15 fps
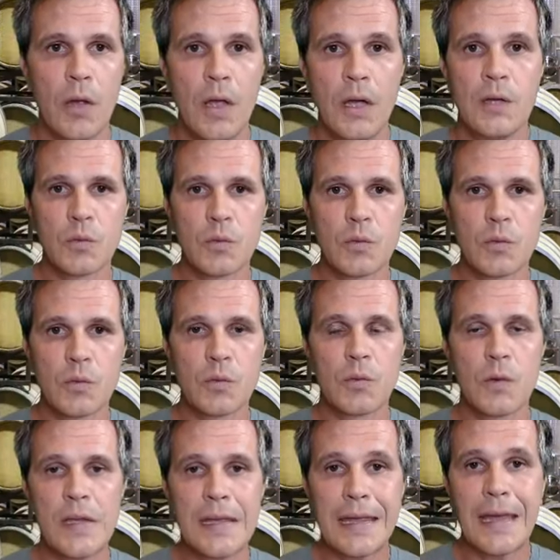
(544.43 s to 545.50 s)
Just to
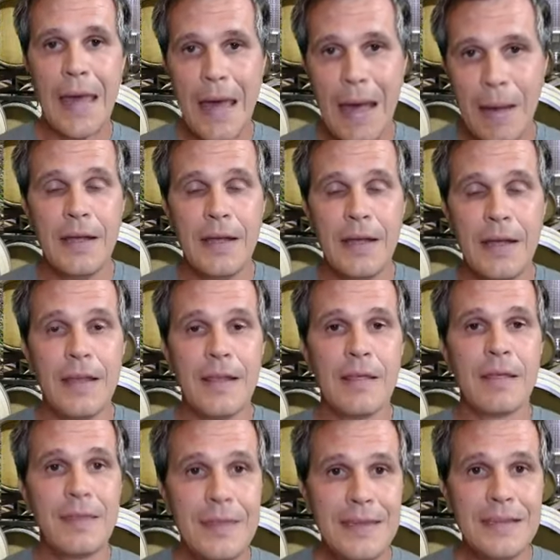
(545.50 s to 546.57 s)
recap,
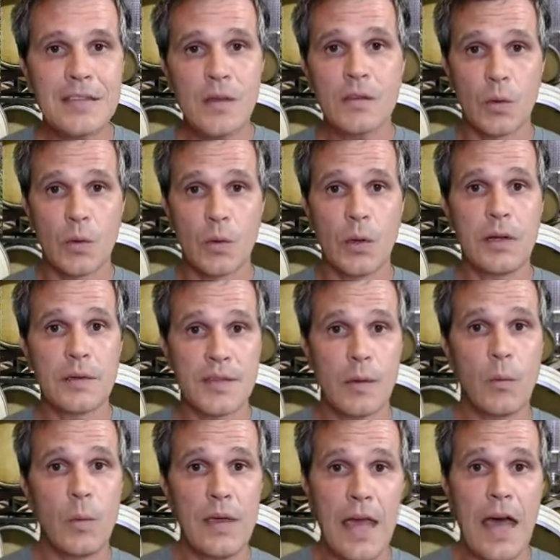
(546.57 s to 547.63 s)
these are the soils that
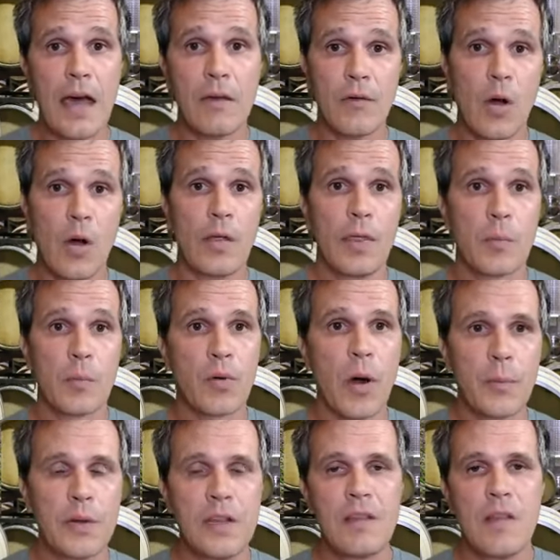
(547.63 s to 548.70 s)
we have on the
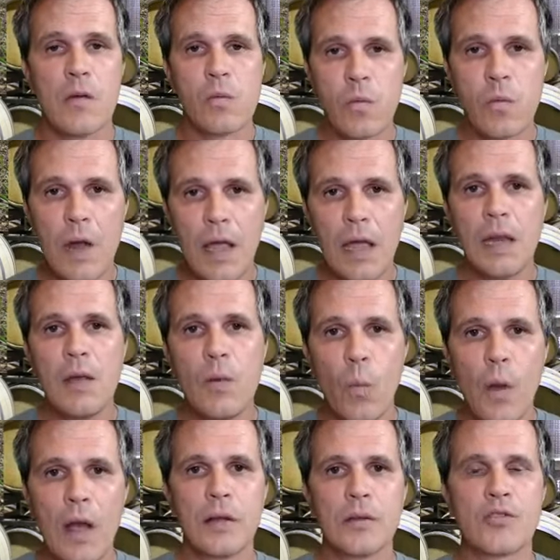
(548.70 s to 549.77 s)
property. They're really
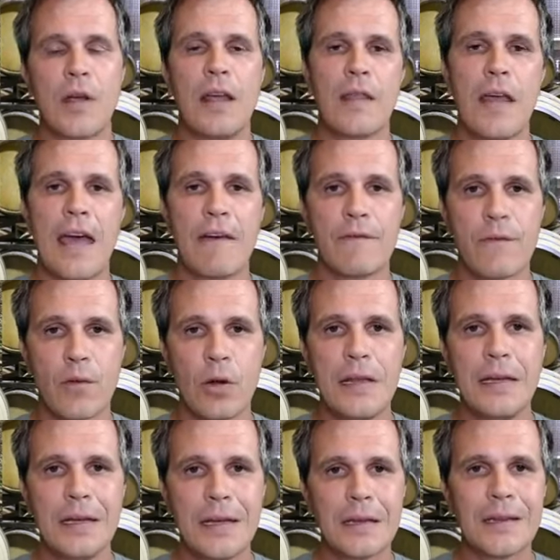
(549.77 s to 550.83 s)
well drained. They have very
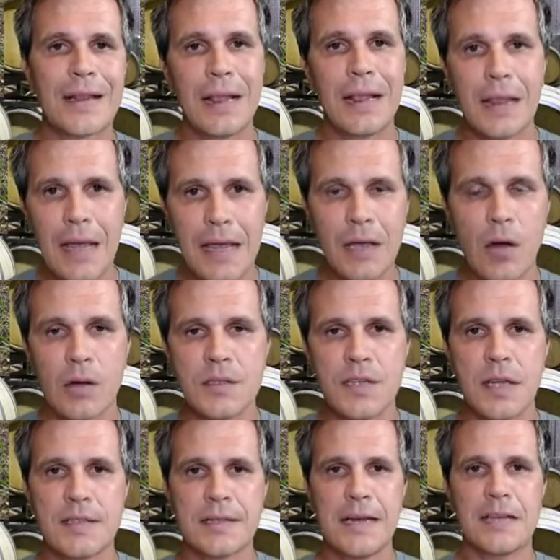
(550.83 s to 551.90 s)
little clay
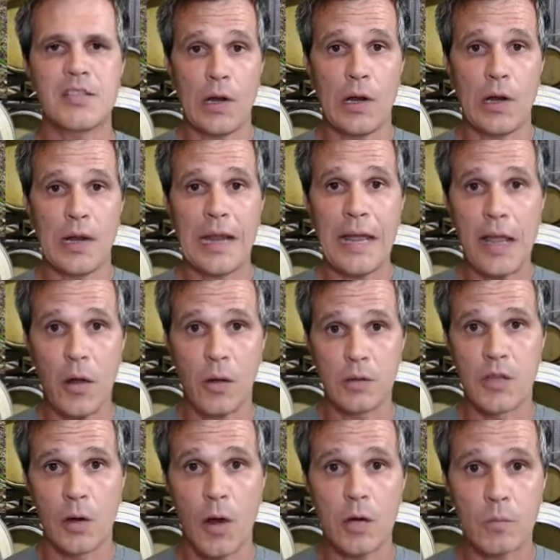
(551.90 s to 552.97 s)
content. And as you know, clay holds a
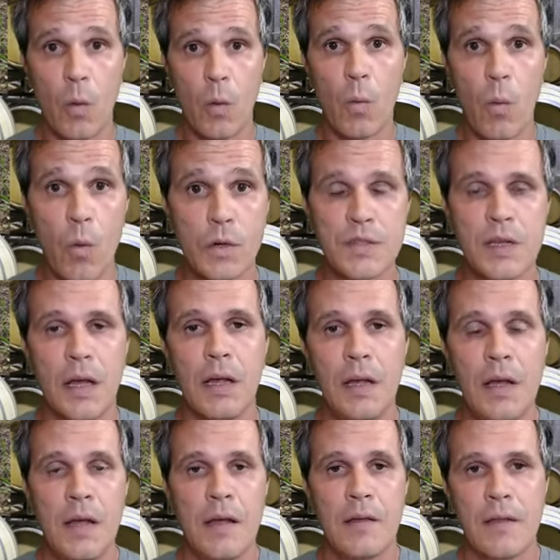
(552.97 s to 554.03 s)
lot more water
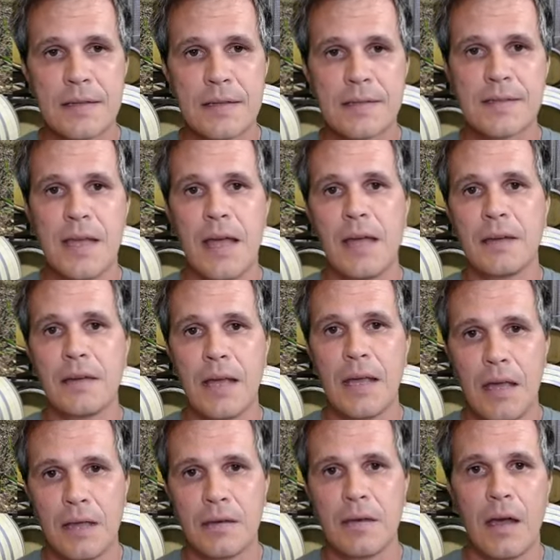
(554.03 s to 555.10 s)
than sand
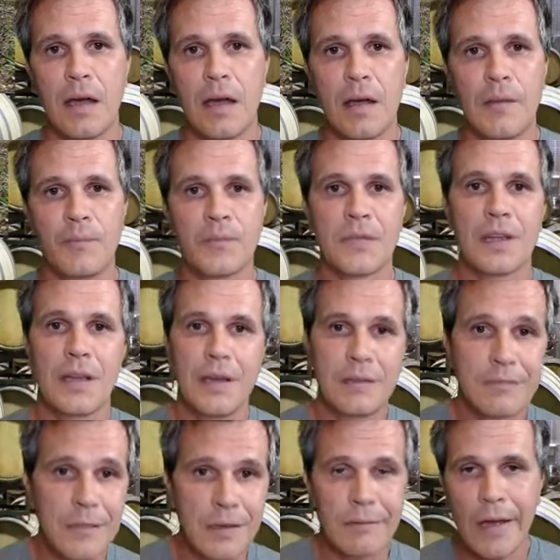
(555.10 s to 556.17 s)
and um,
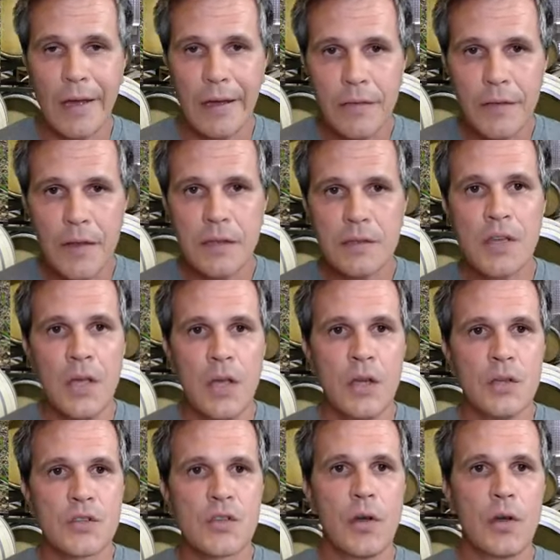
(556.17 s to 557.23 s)
and other things.
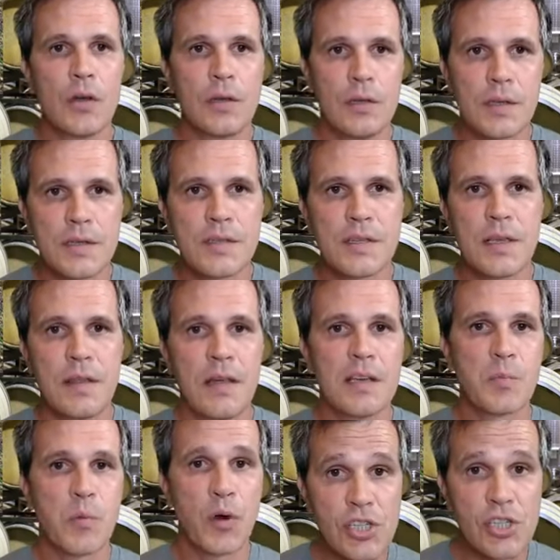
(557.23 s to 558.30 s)
So you can see there's
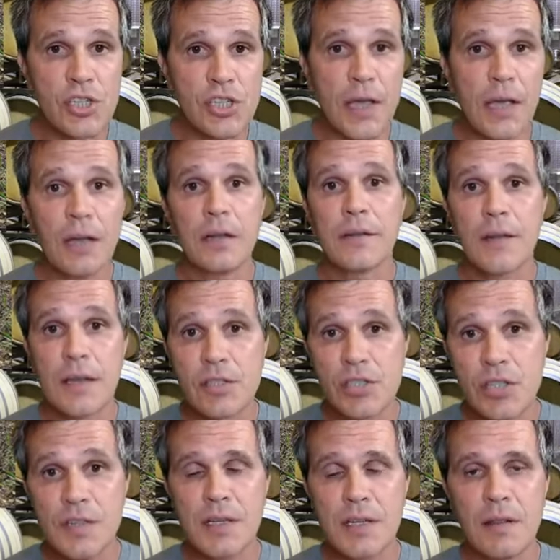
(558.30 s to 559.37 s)
broken shale and there's
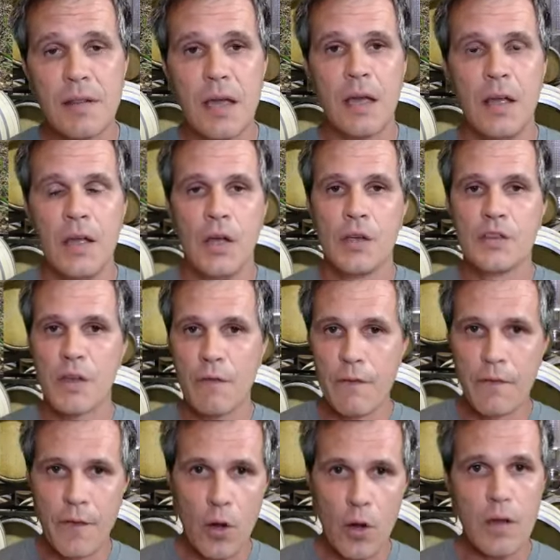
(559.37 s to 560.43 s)
schist in there. So
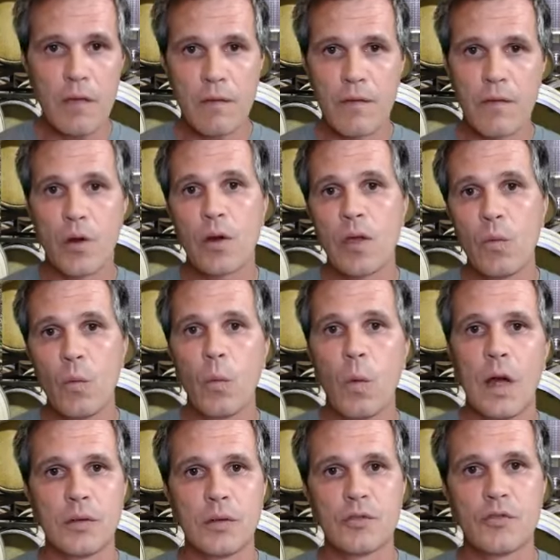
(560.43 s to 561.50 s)
very, very
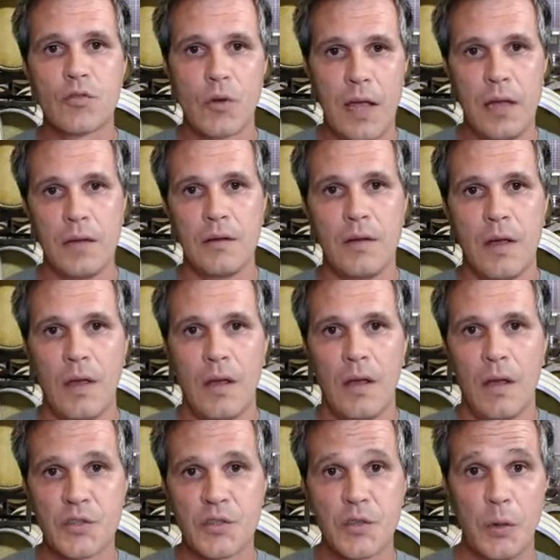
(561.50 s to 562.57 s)
well drained
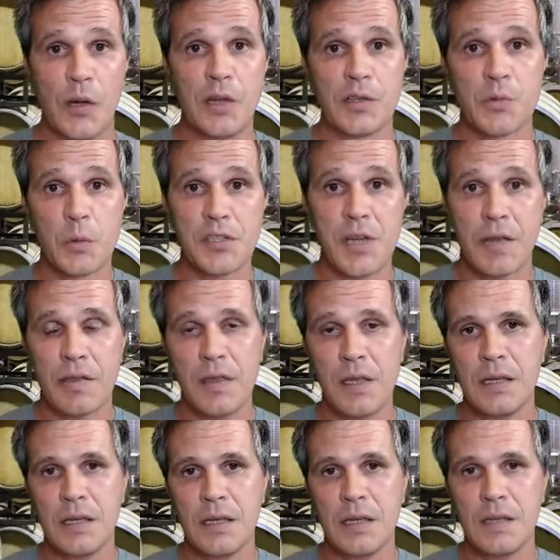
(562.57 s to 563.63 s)
soils, which I
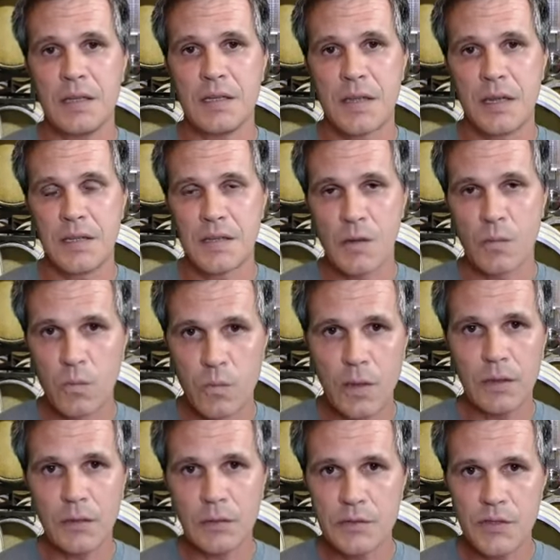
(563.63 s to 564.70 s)
think is is a
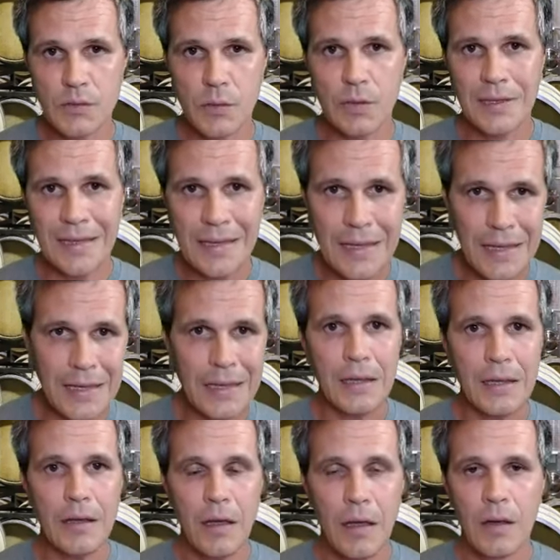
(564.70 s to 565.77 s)
real sort of
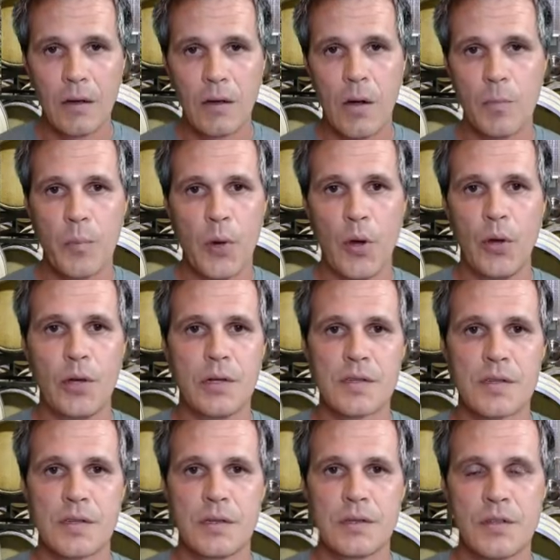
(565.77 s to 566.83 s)
key
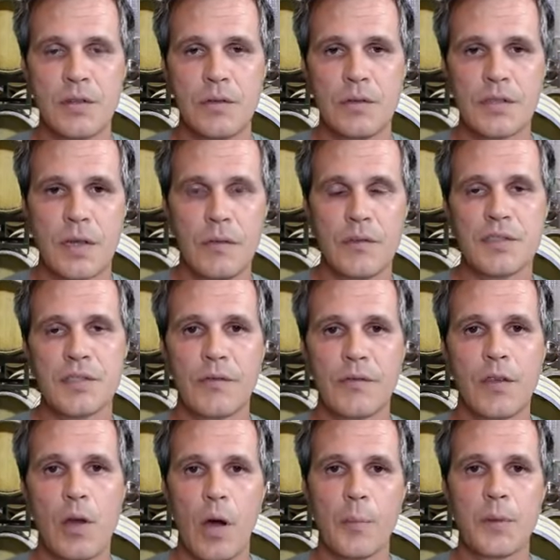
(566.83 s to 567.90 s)
component to, to give yourself the
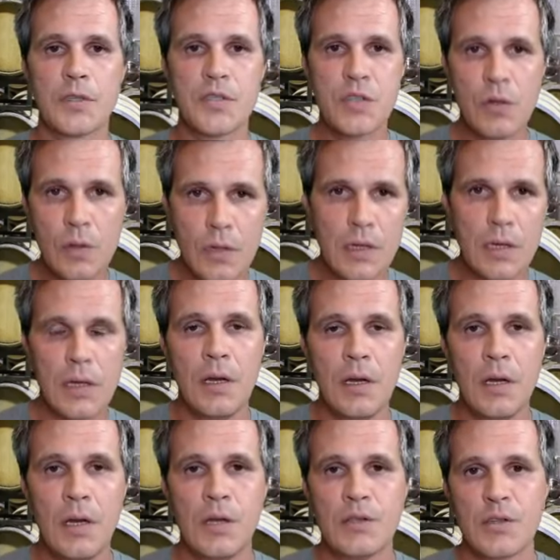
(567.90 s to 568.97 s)
opportunity
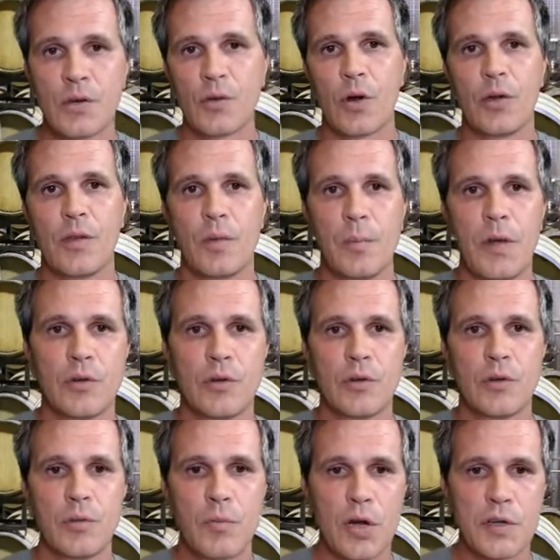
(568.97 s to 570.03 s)
to grow the best
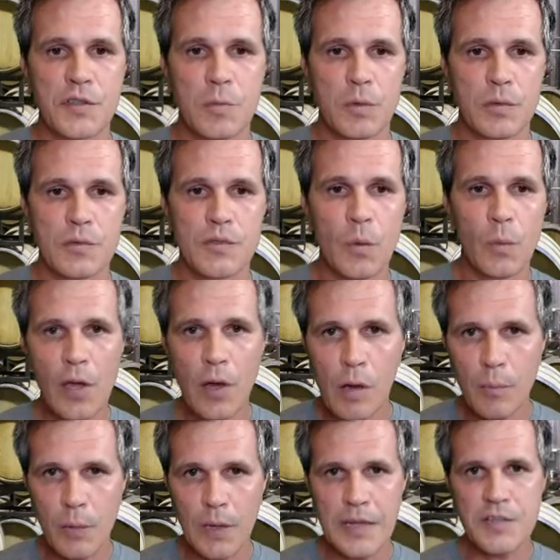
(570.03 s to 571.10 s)
food possible. So we are
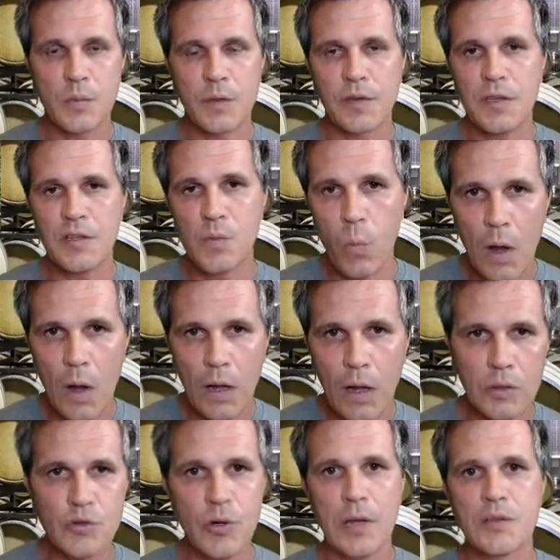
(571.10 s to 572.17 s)
blessed with these well
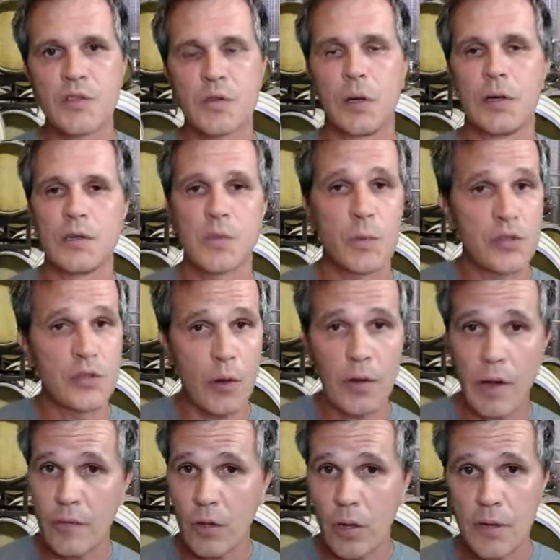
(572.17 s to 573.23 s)
drained soils. We don't
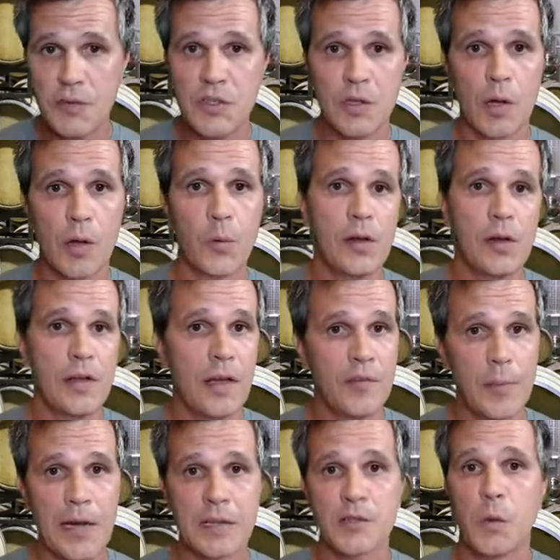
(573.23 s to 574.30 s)
have a lot of slope. We only have
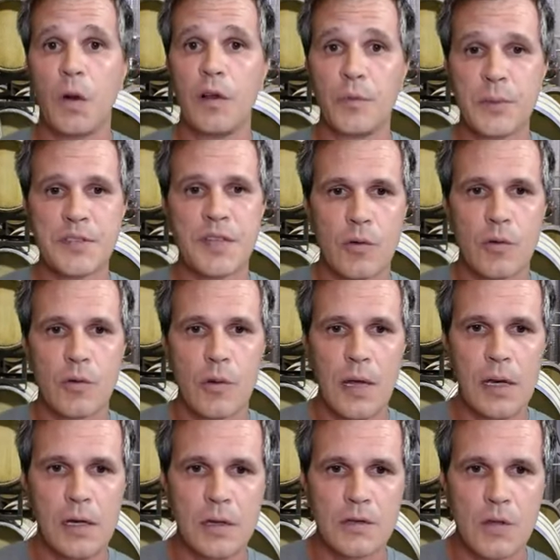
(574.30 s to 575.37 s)
about a 12%
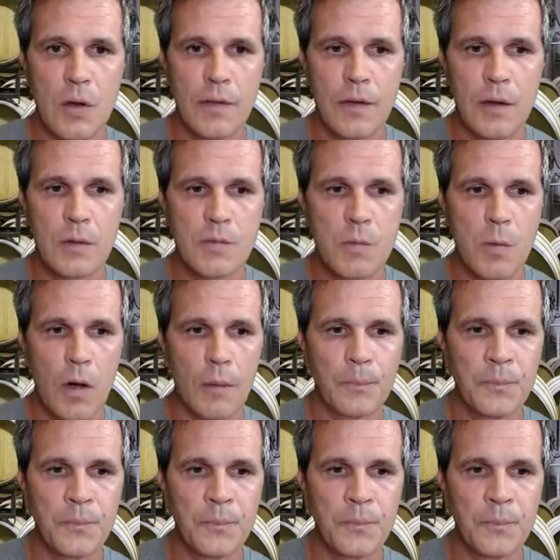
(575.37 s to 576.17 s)
gradient on there as well.